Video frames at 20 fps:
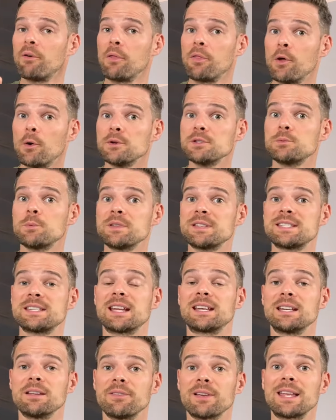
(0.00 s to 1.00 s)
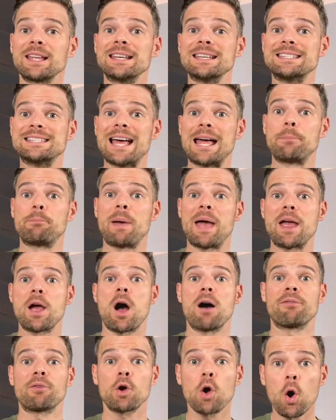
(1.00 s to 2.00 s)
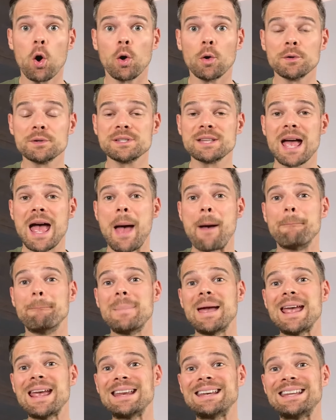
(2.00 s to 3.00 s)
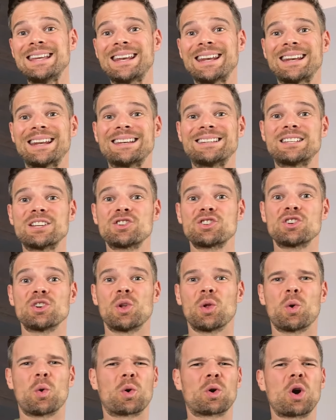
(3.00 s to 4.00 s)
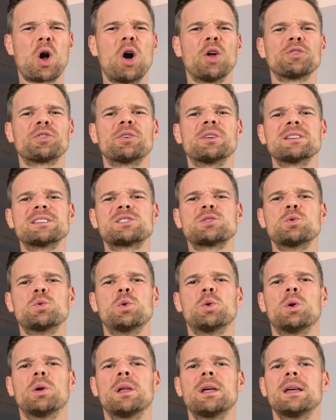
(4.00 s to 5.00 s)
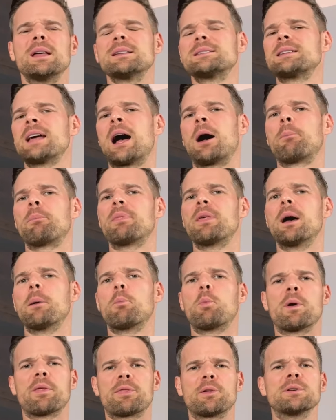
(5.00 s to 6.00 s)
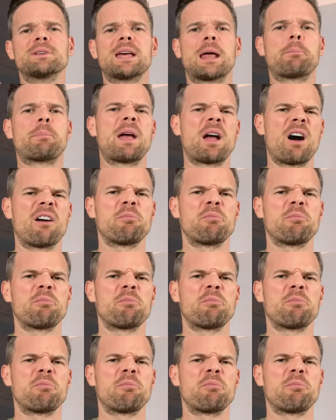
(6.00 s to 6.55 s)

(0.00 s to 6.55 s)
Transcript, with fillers: those with significant debt payoff goals may need an additional or alternate tool to help them with their debt payoff